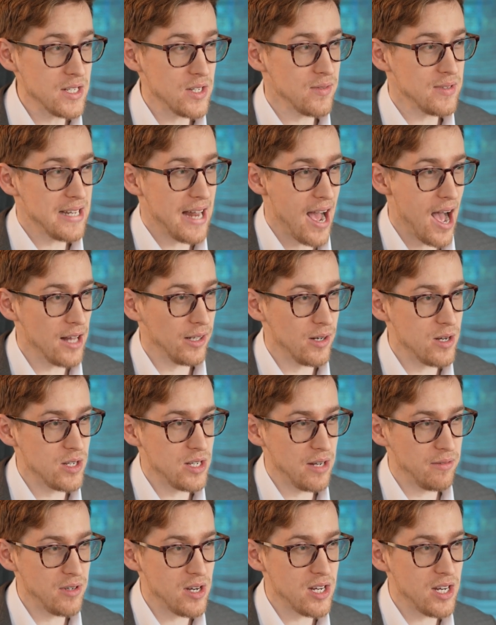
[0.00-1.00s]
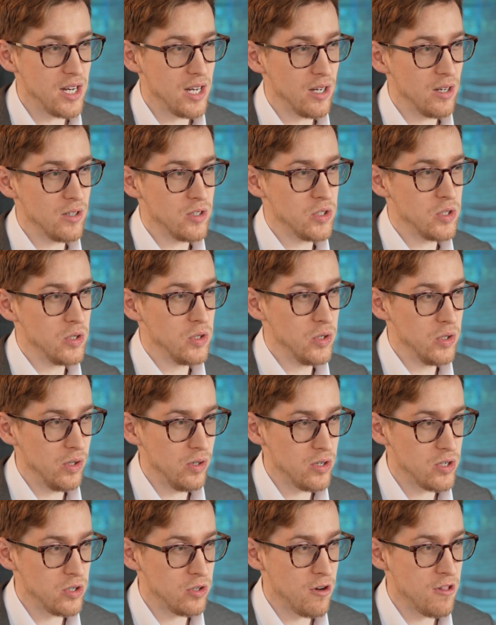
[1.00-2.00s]
of dollars every year to
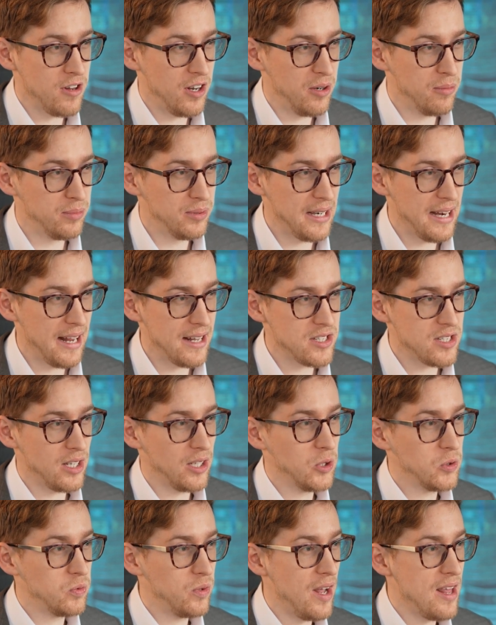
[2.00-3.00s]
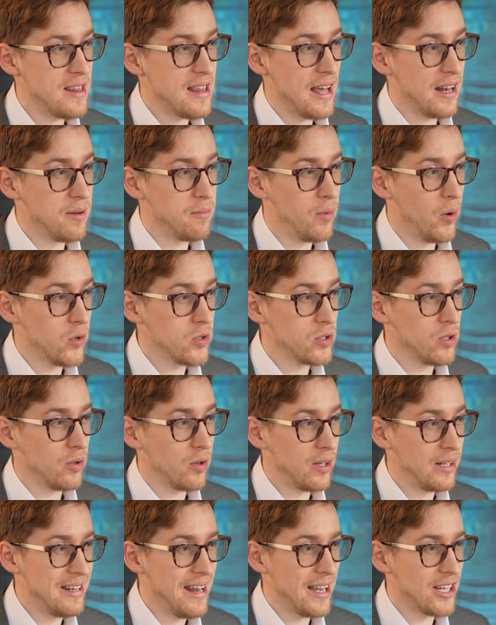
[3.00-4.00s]
nurture their brands and create that emotional
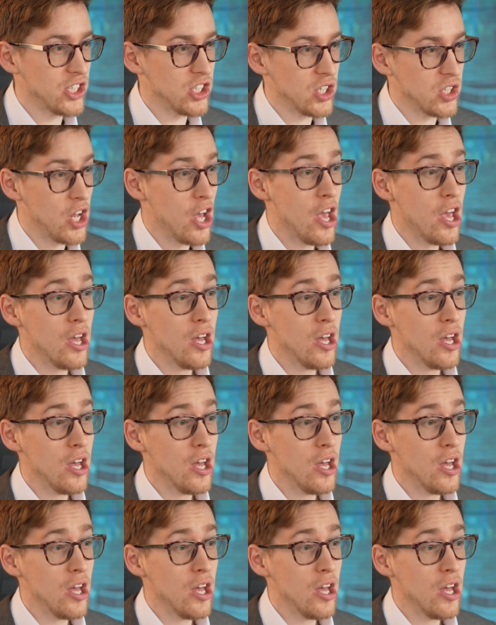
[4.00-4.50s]
connection